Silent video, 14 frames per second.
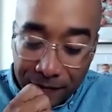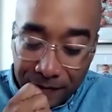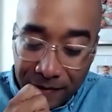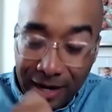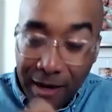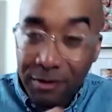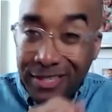
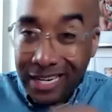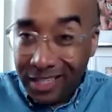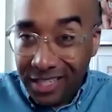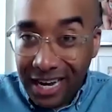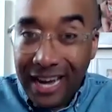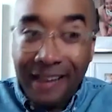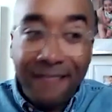Right? He was at
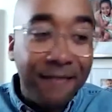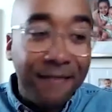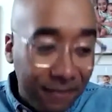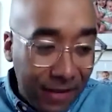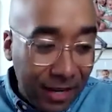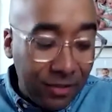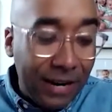Jive,
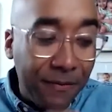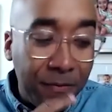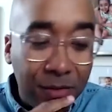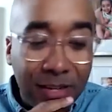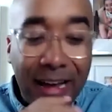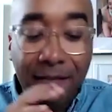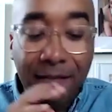got dropped from
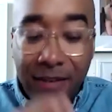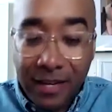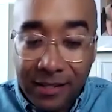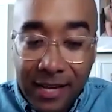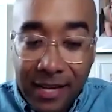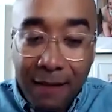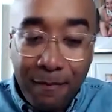Jive, got
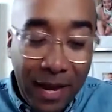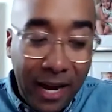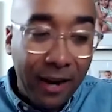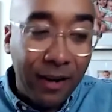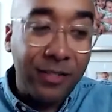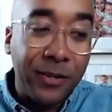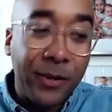signed by
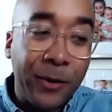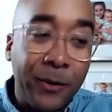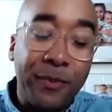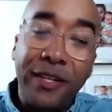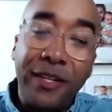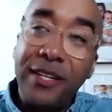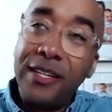Interscope,
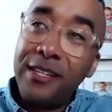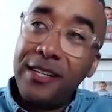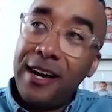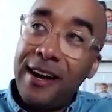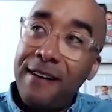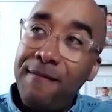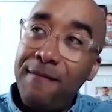
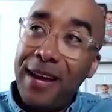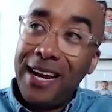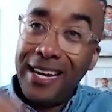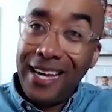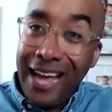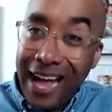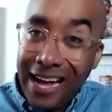and he
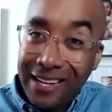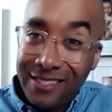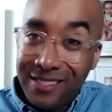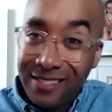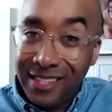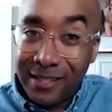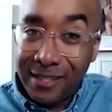has
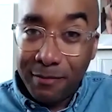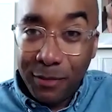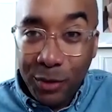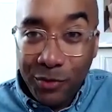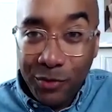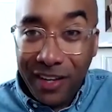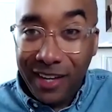this
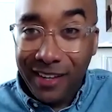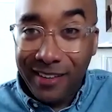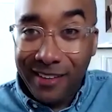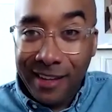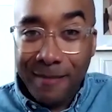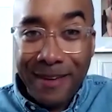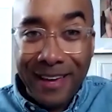movie
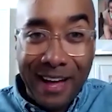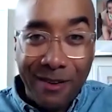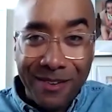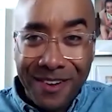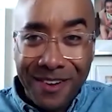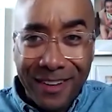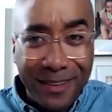coming out
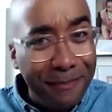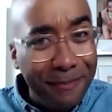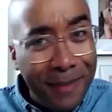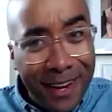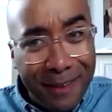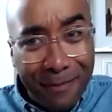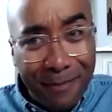called Men
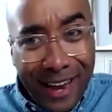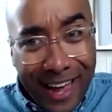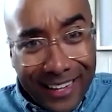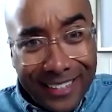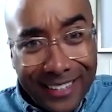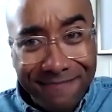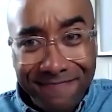in
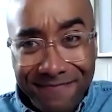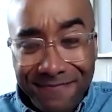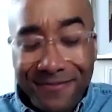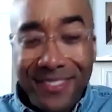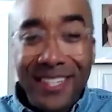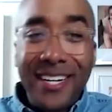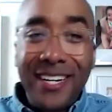Black,
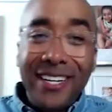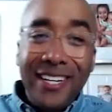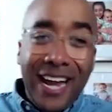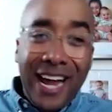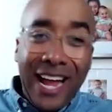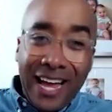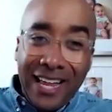
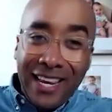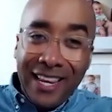and